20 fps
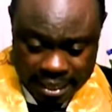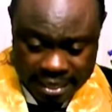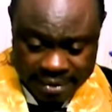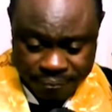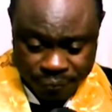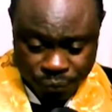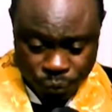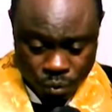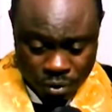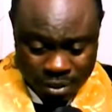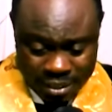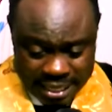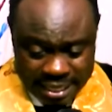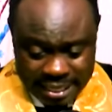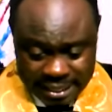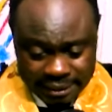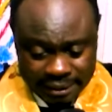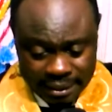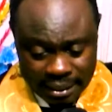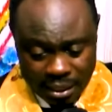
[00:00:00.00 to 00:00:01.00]
If you
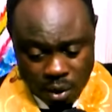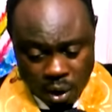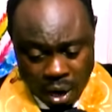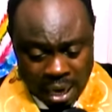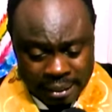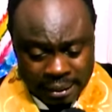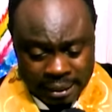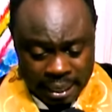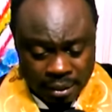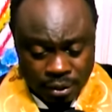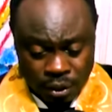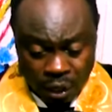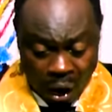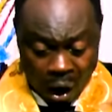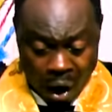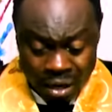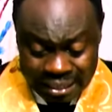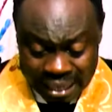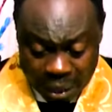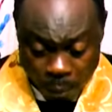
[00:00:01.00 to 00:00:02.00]
need the
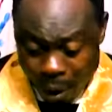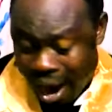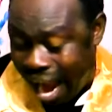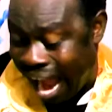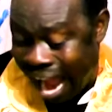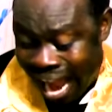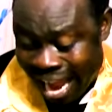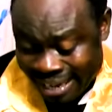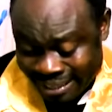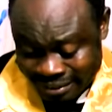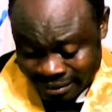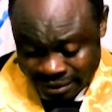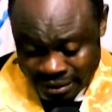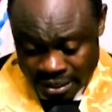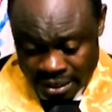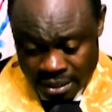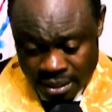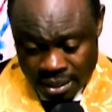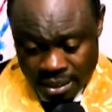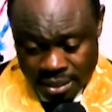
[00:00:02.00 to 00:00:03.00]
otherwise,
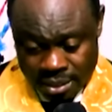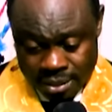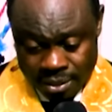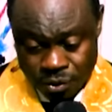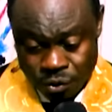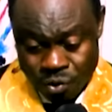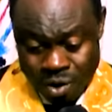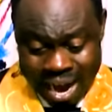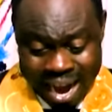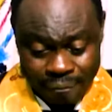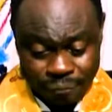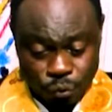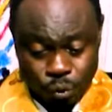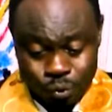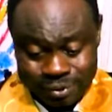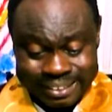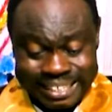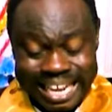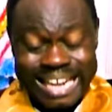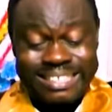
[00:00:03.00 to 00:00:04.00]
you have to
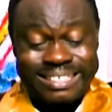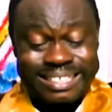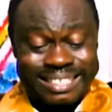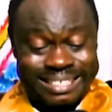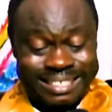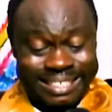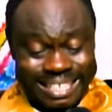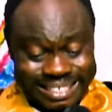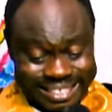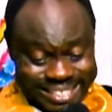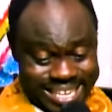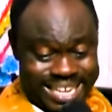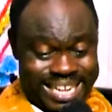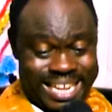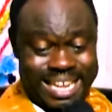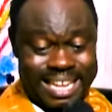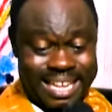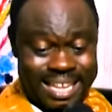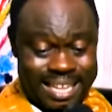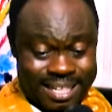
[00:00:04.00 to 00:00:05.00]
start
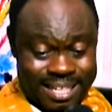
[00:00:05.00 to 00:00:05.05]
yesterday.